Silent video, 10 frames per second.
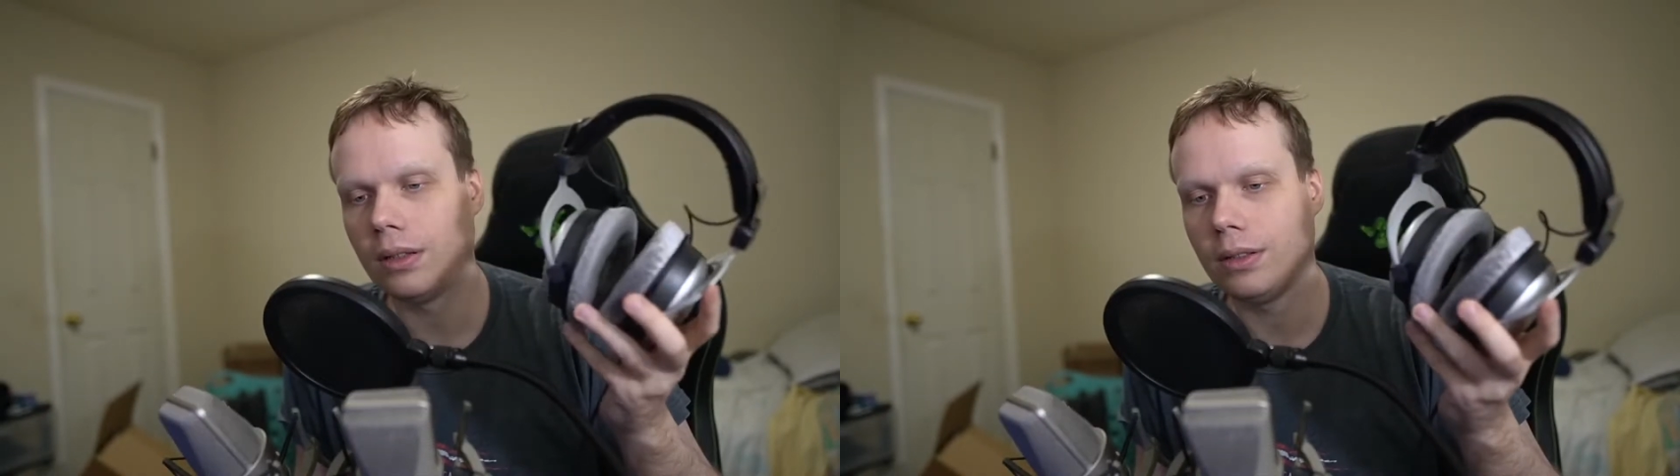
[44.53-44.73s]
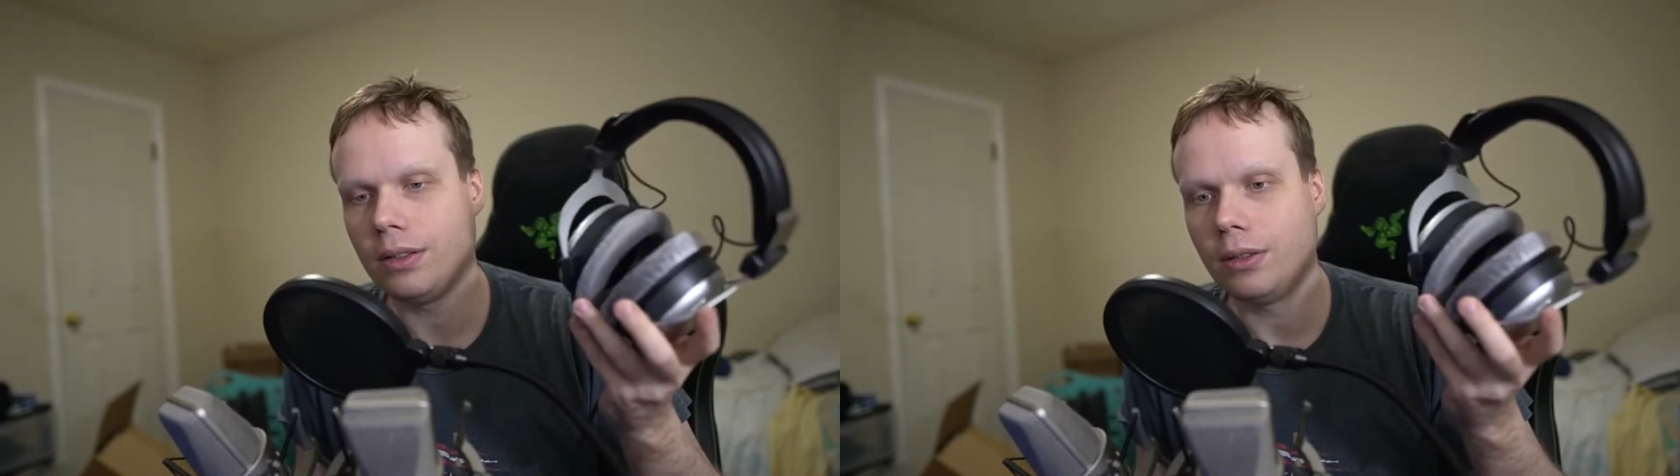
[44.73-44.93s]

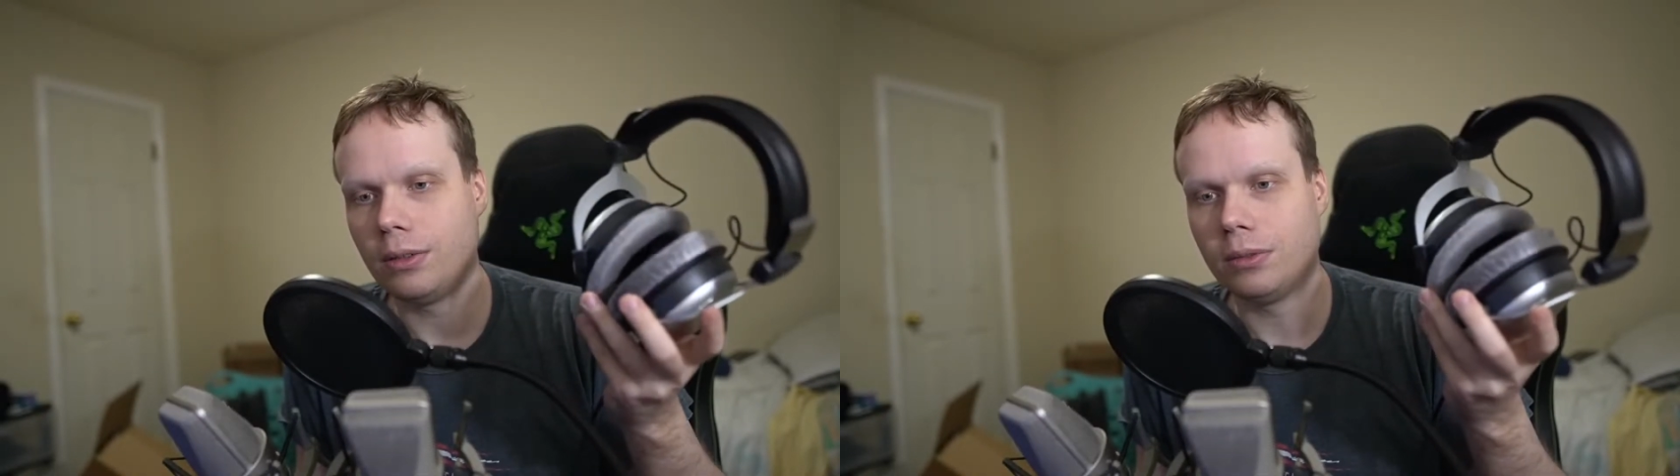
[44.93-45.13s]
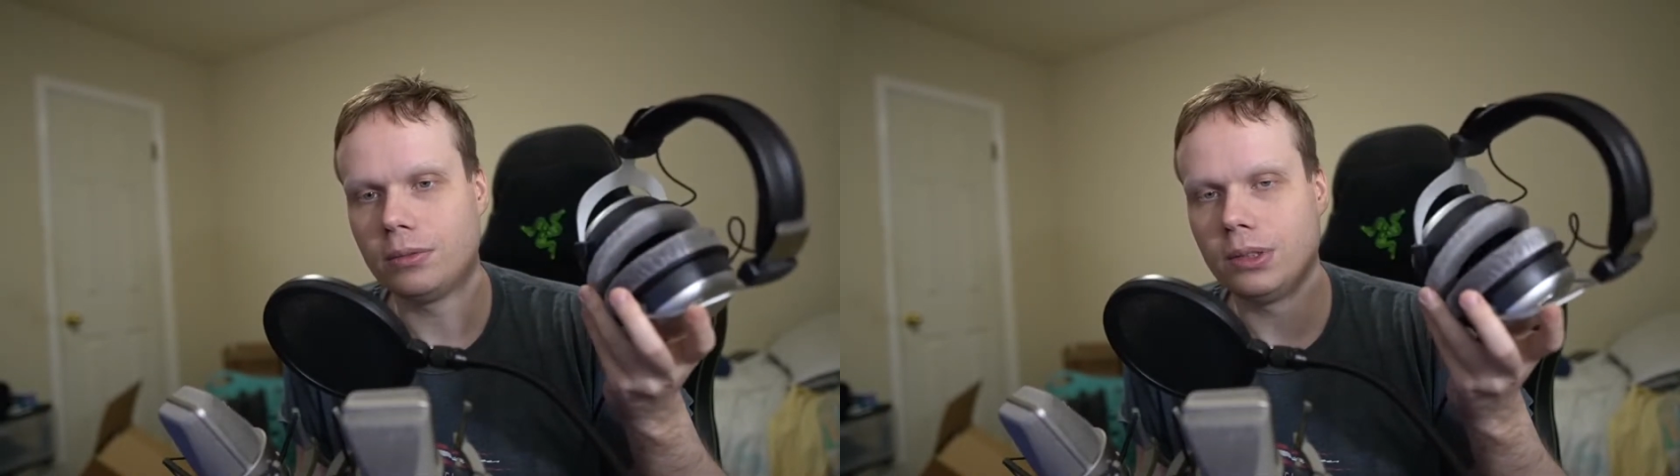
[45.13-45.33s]

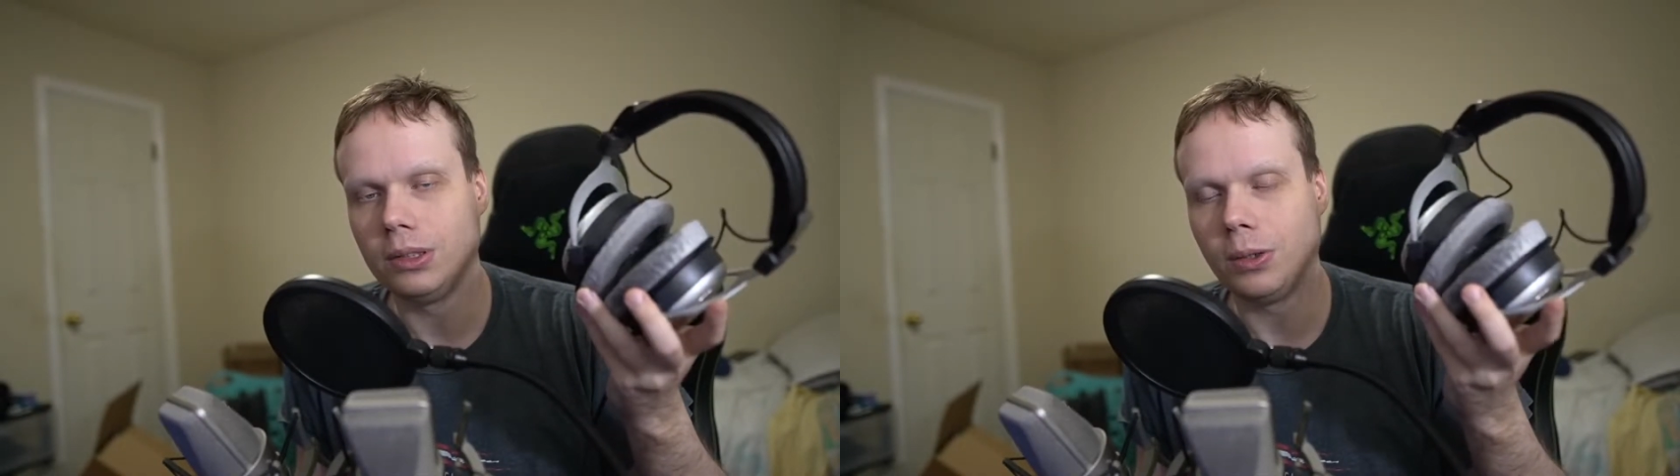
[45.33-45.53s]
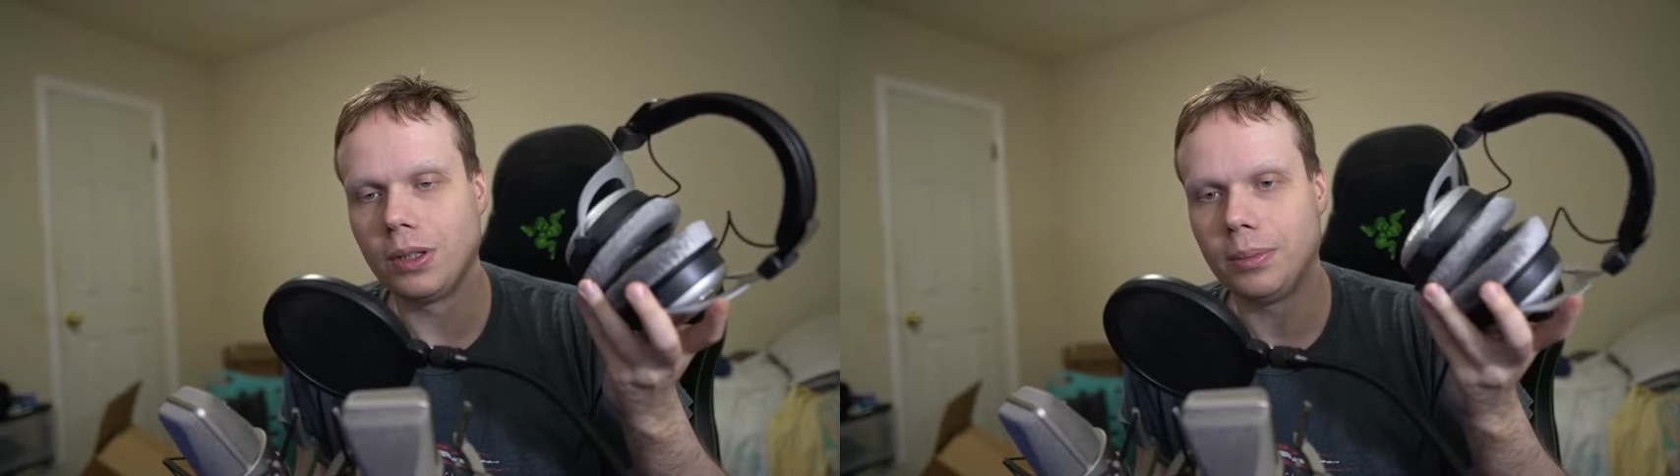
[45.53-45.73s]
So the
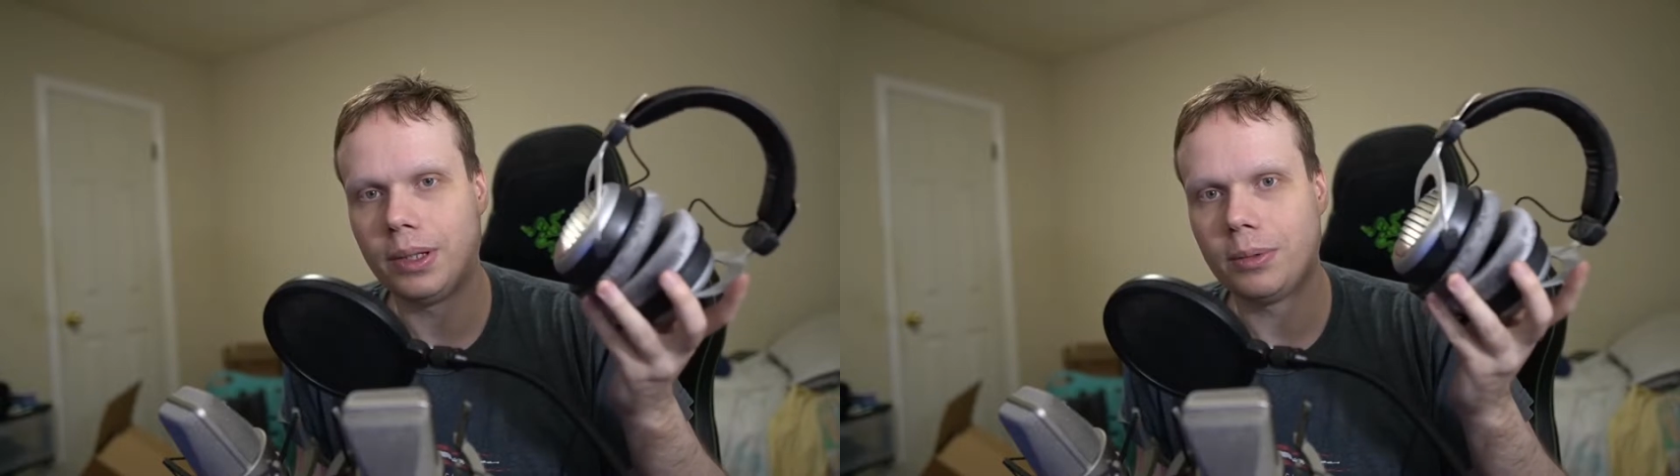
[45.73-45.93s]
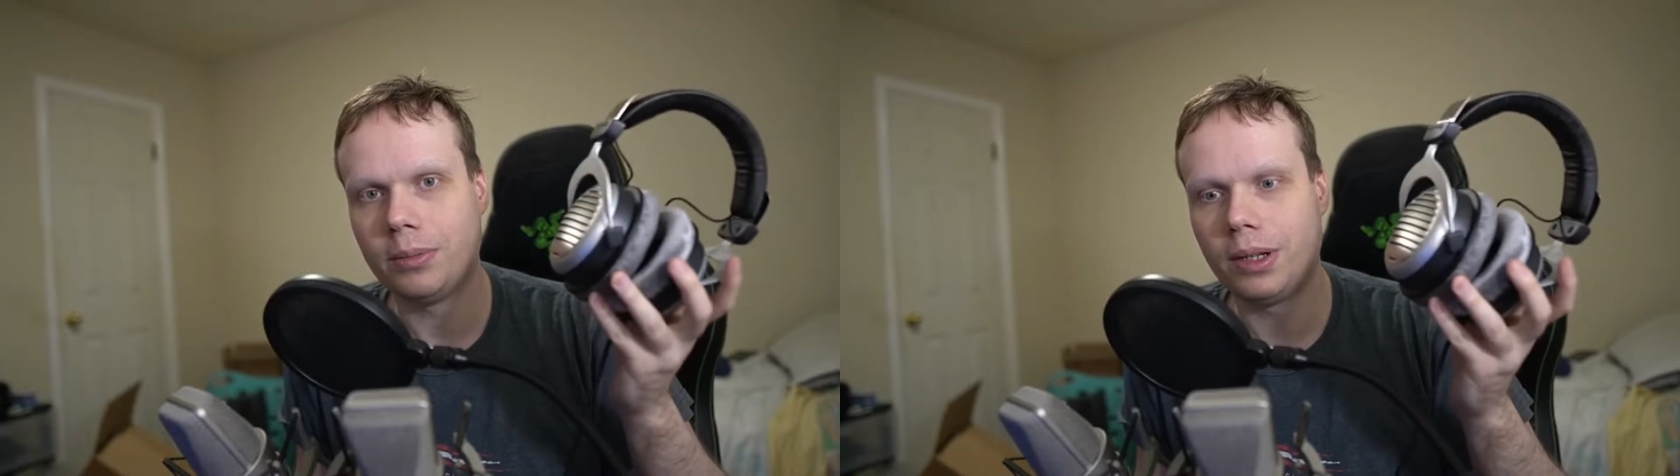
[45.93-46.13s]
toilet
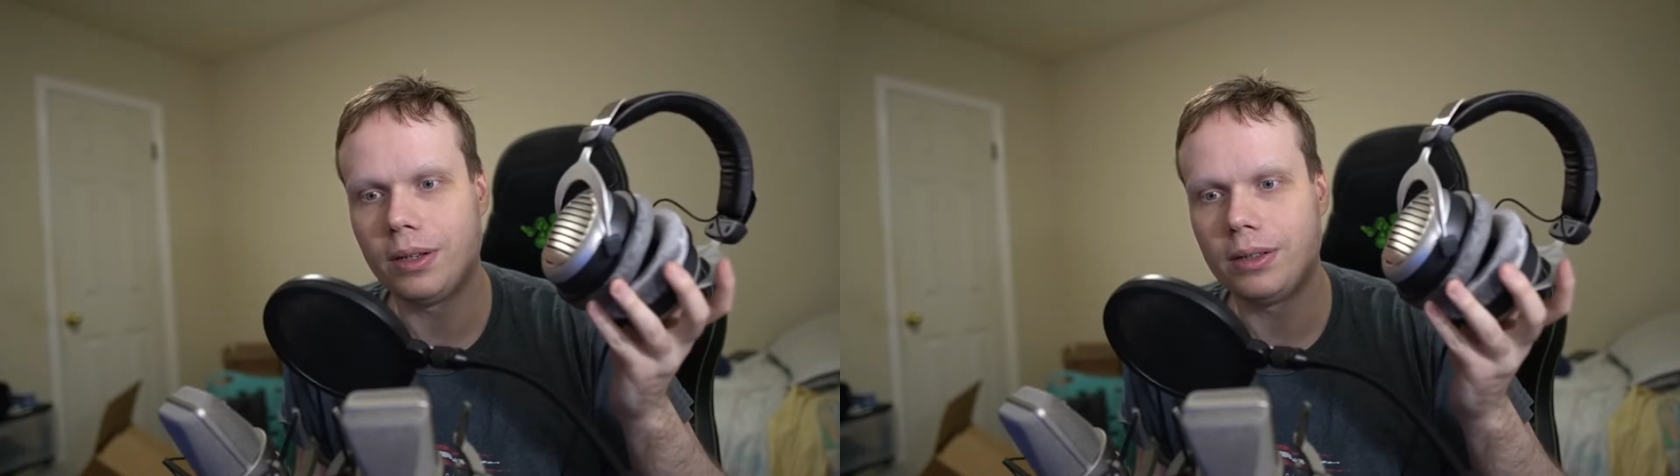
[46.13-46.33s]
paper mod